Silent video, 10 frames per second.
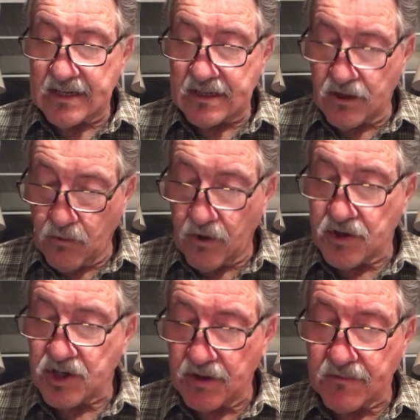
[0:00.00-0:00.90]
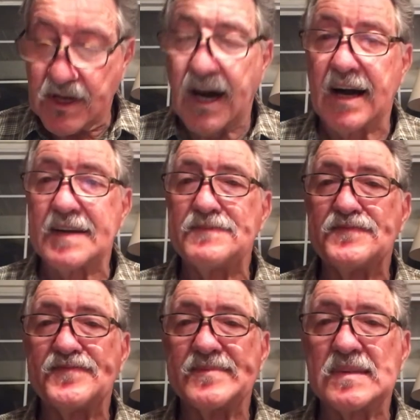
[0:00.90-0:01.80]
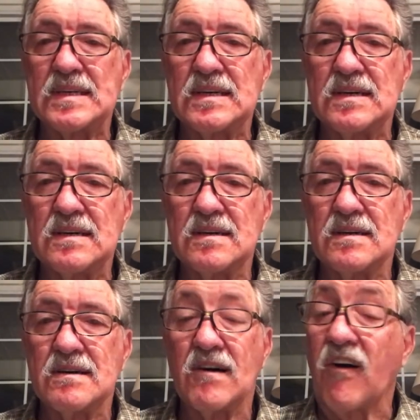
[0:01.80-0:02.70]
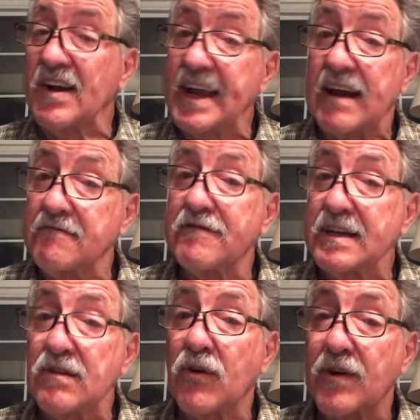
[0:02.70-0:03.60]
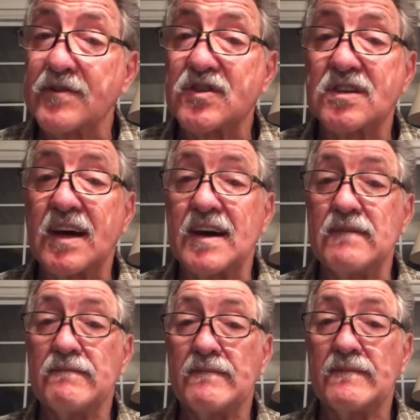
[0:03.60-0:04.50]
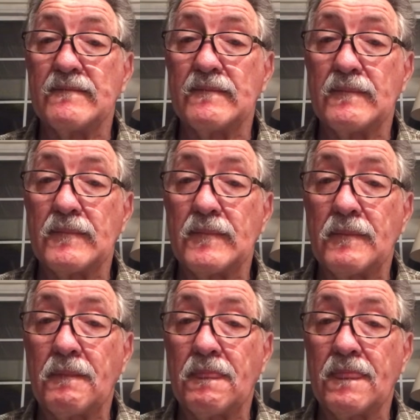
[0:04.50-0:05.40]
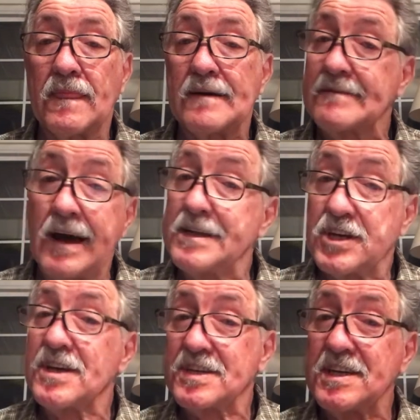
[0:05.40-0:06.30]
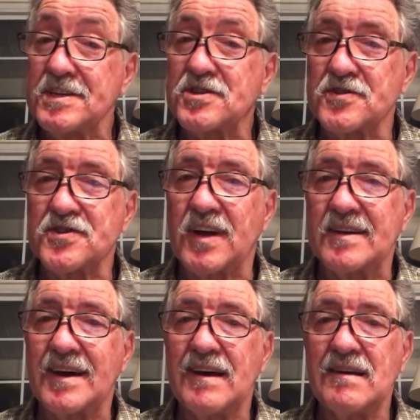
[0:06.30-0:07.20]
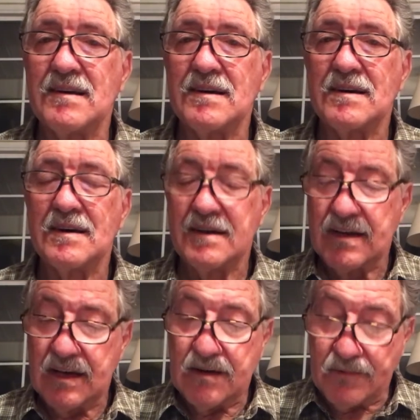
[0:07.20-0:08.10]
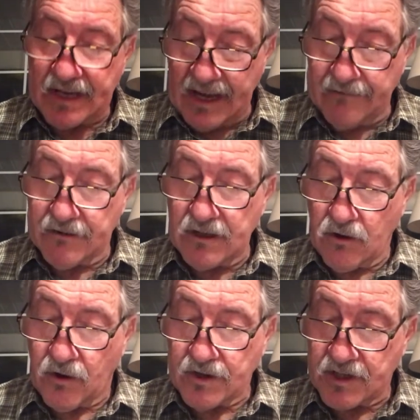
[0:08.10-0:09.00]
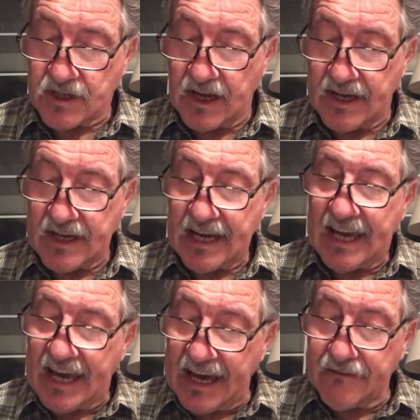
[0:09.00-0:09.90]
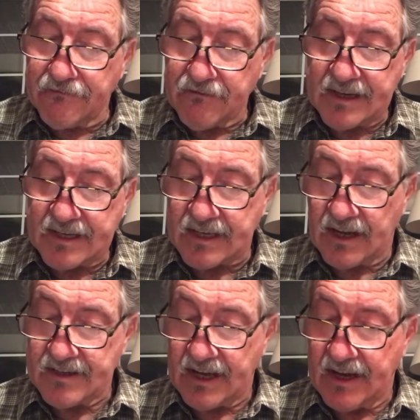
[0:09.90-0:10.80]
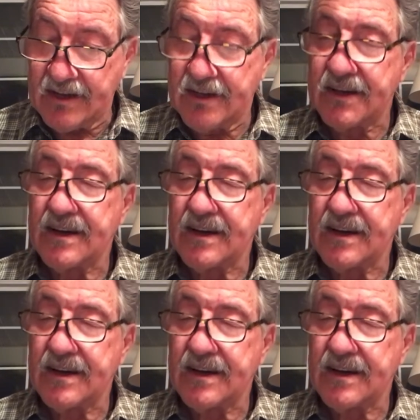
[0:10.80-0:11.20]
to worship God on every Lord's Day. Not just Easter Sunday, but every Lord's Day, every Sunday.